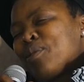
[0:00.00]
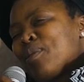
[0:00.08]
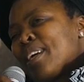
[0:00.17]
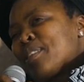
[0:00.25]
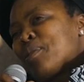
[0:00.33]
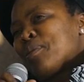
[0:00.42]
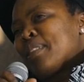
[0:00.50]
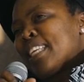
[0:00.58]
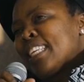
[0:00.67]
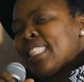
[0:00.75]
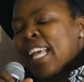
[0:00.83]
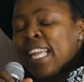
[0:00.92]
do I do
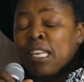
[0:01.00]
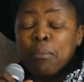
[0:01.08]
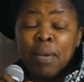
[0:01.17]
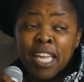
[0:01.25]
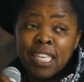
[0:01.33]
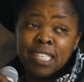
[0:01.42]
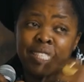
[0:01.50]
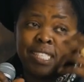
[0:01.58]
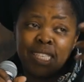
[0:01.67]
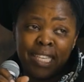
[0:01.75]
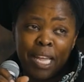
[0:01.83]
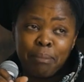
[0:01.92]
this? And it made
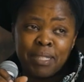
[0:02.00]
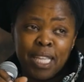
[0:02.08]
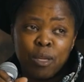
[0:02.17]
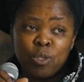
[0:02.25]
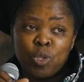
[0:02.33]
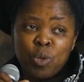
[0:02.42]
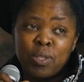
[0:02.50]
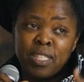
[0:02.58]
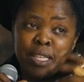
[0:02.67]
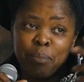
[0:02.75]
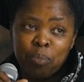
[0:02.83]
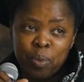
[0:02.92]
them sound so
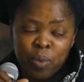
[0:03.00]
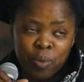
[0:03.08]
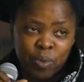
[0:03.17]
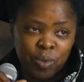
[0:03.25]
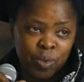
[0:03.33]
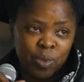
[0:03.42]
simple.